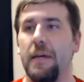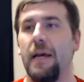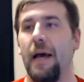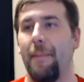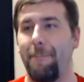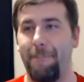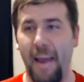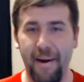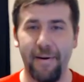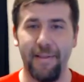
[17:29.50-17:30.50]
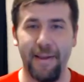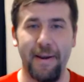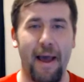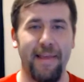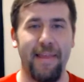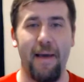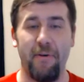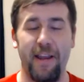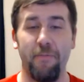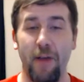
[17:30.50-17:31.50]
Apparently not in that
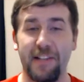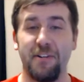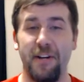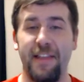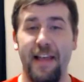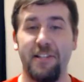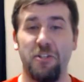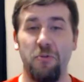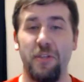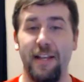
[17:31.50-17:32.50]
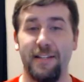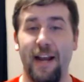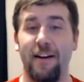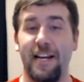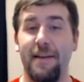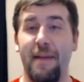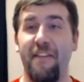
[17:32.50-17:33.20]
way. He wrestled in that suit the entire time.